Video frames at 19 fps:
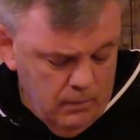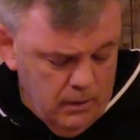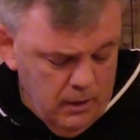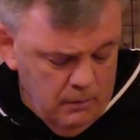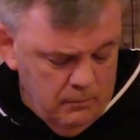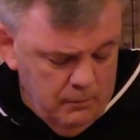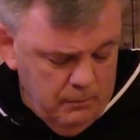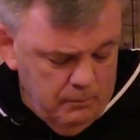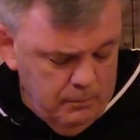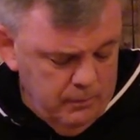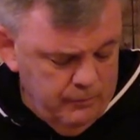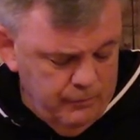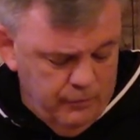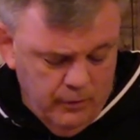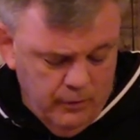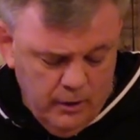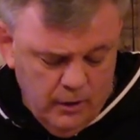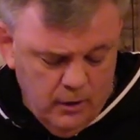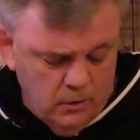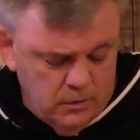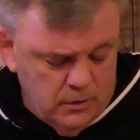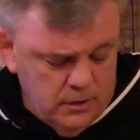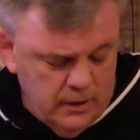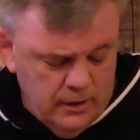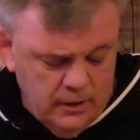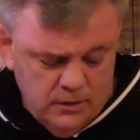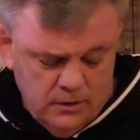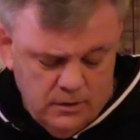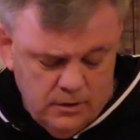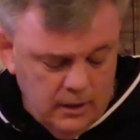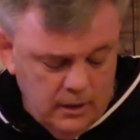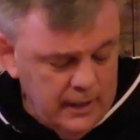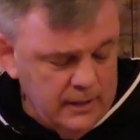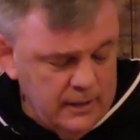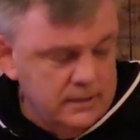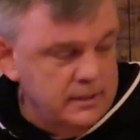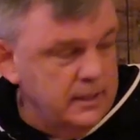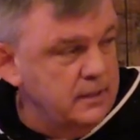I mean, before you go to these,
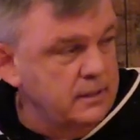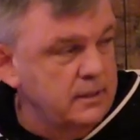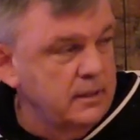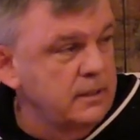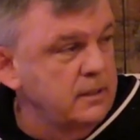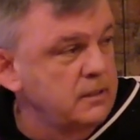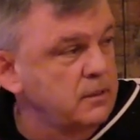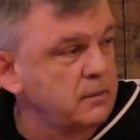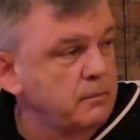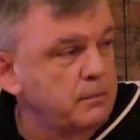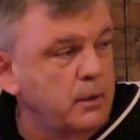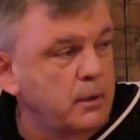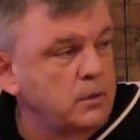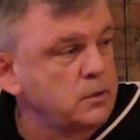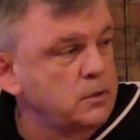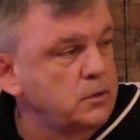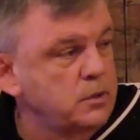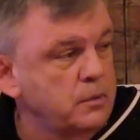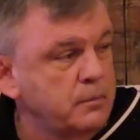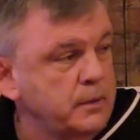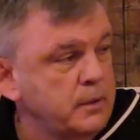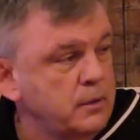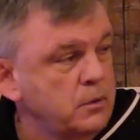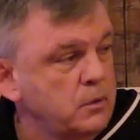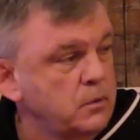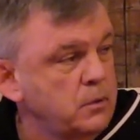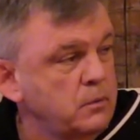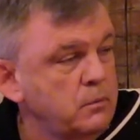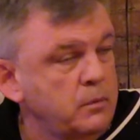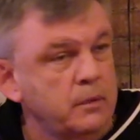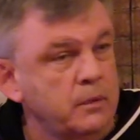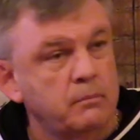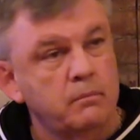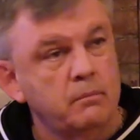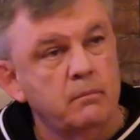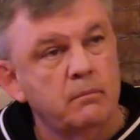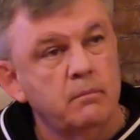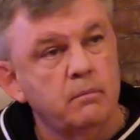like I said, to these opponents you've been doing with
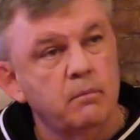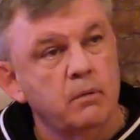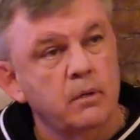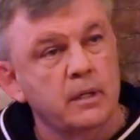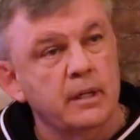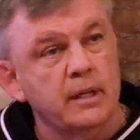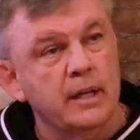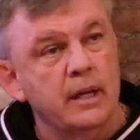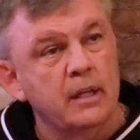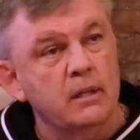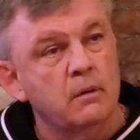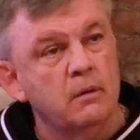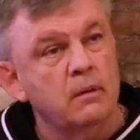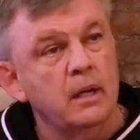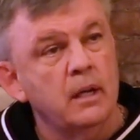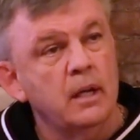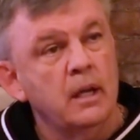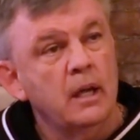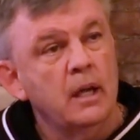with Canelo,